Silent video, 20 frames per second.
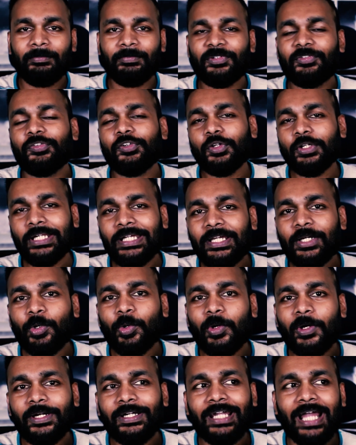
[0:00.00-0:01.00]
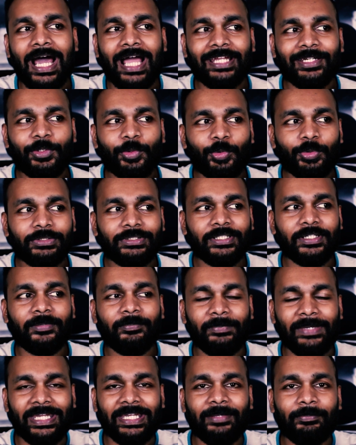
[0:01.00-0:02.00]
Before I go on, I know there
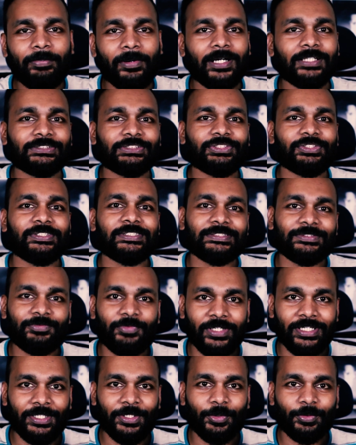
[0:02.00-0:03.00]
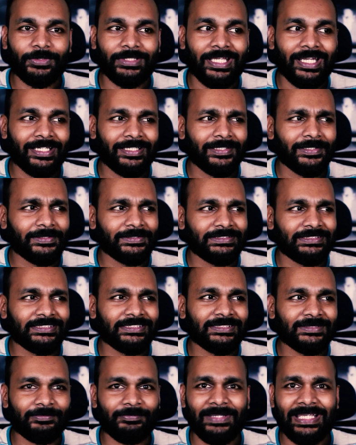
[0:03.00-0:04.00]
are many parts of this video that are
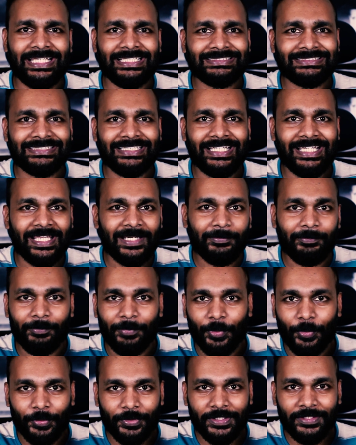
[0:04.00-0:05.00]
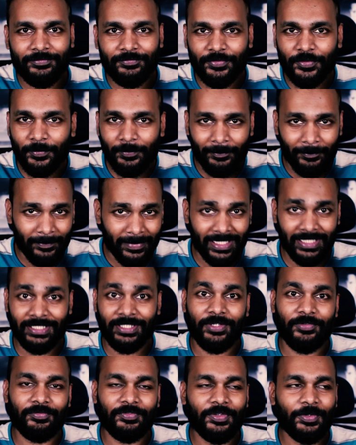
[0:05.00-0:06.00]
just basic and boring for
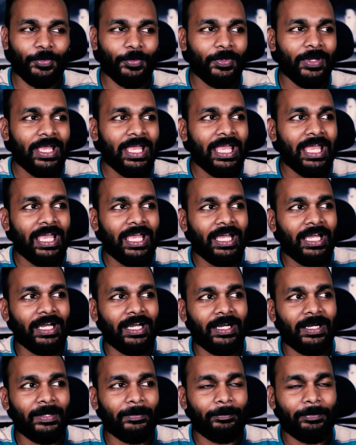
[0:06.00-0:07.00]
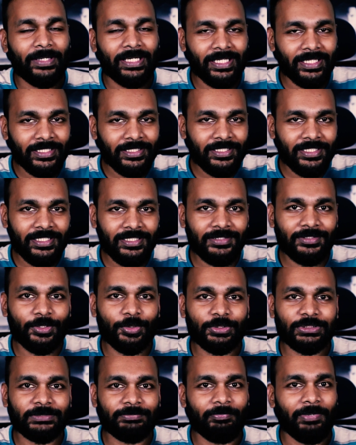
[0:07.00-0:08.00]
many of you, but I need
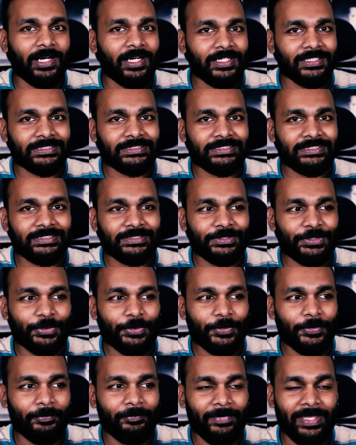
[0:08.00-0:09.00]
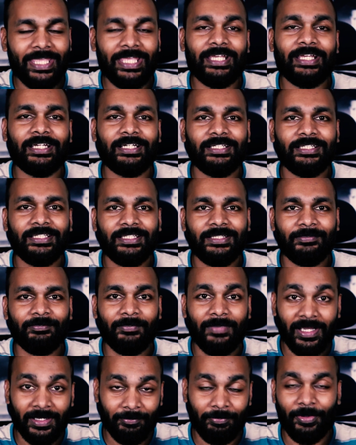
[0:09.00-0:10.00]
those parts to make
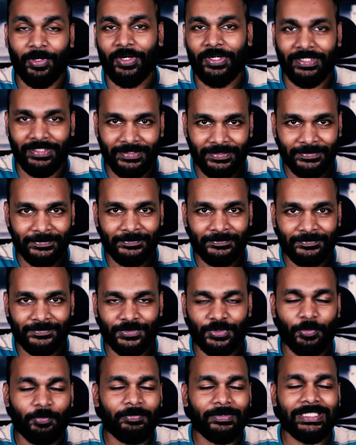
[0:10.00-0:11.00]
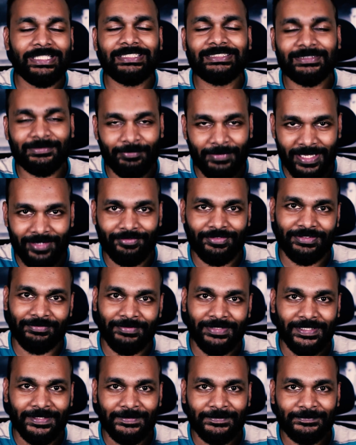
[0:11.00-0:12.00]
my point. So please bear with
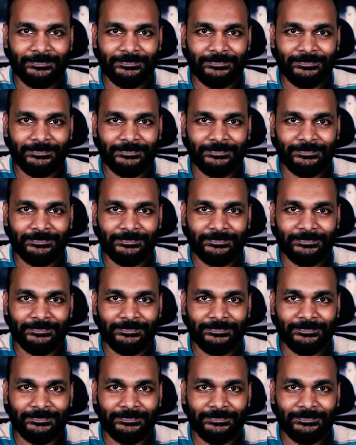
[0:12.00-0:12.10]
me.